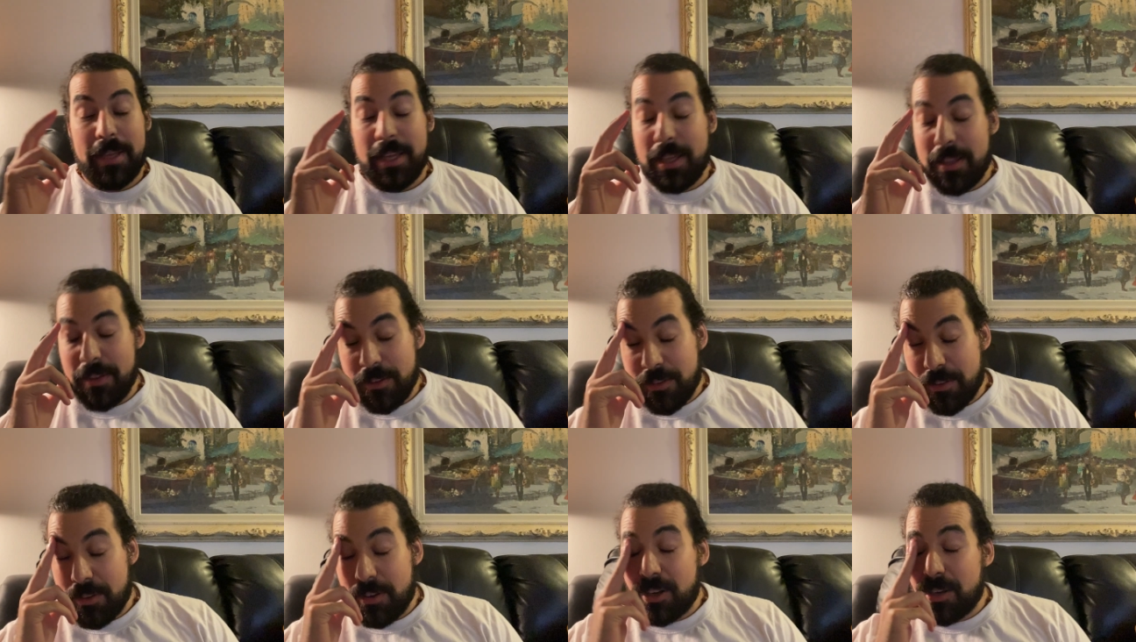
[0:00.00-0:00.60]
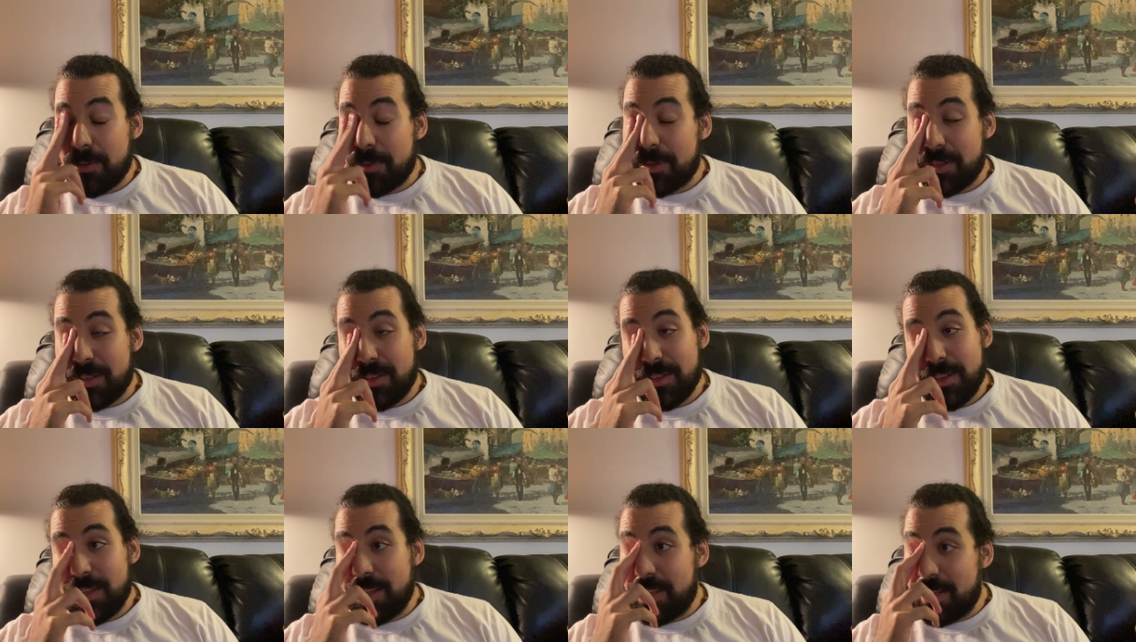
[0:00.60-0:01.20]
Man, this tournament
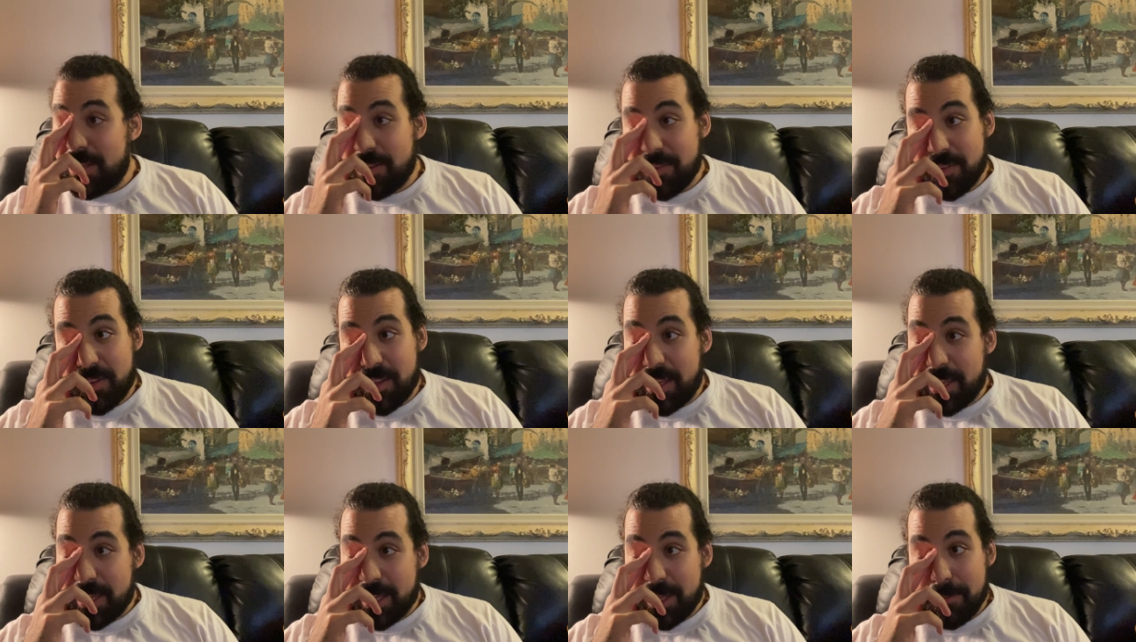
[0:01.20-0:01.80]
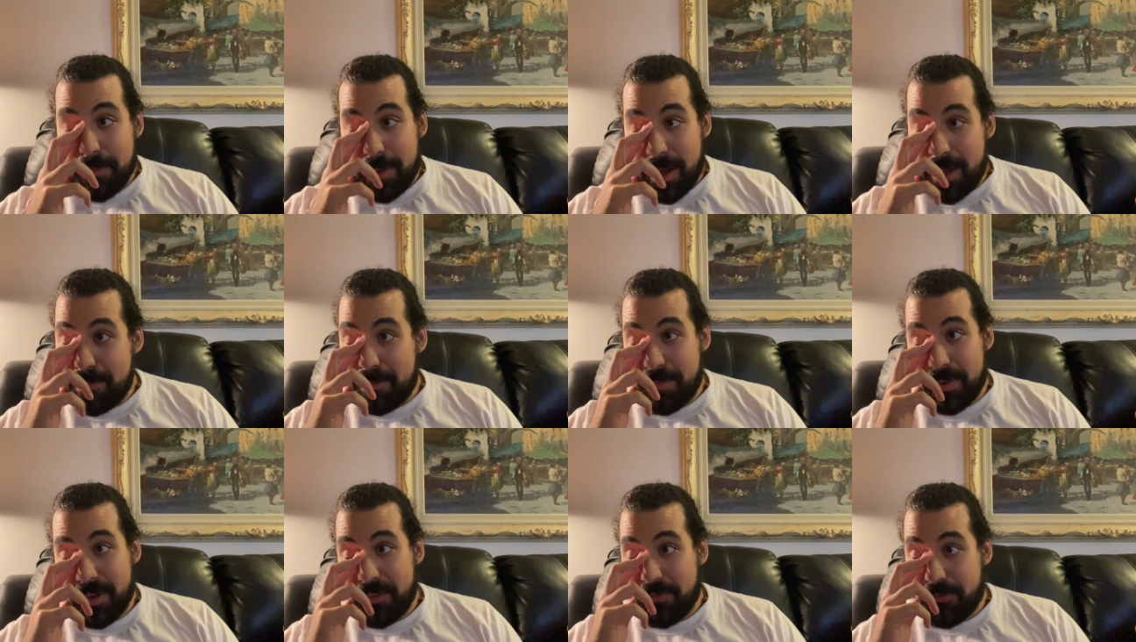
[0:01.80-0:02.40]
is kicking my
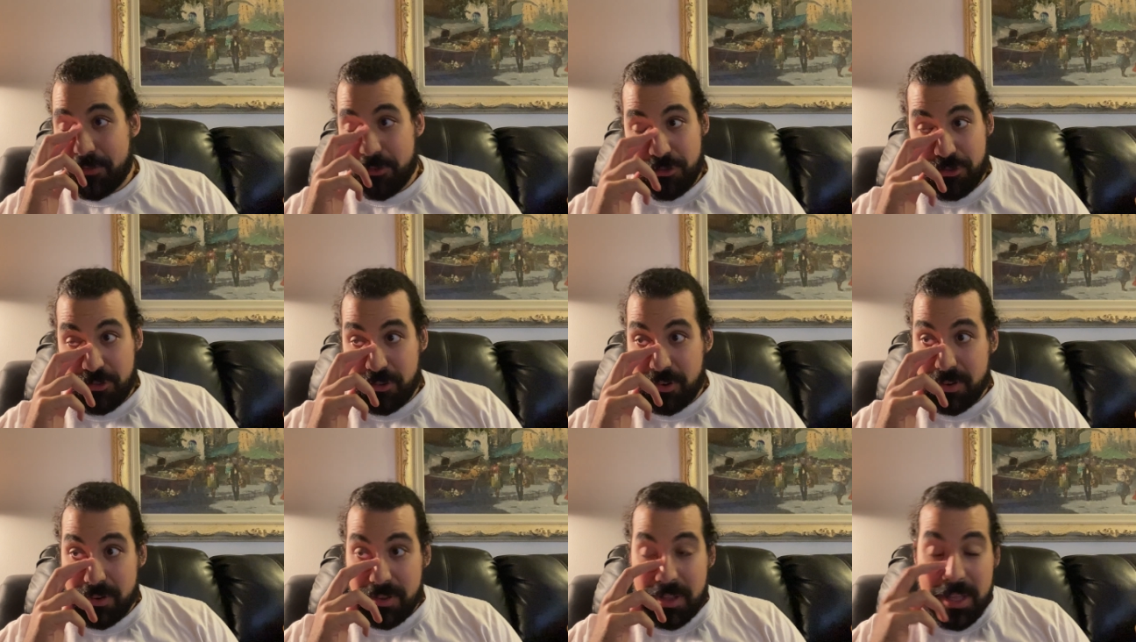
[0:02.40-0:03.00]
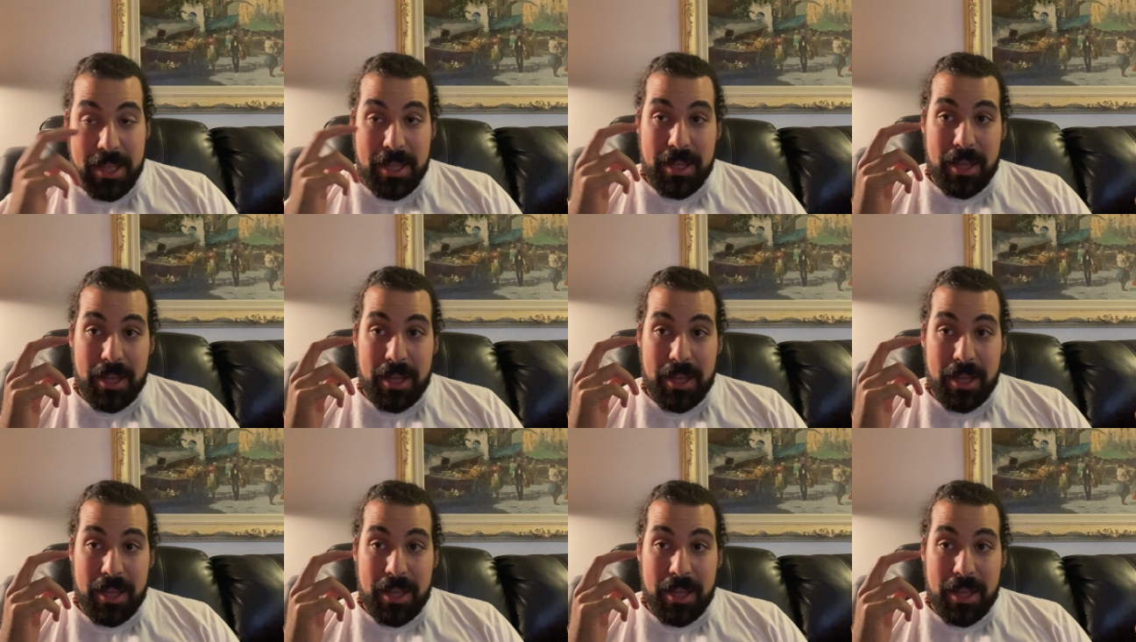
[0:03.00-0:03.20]
butt for sure.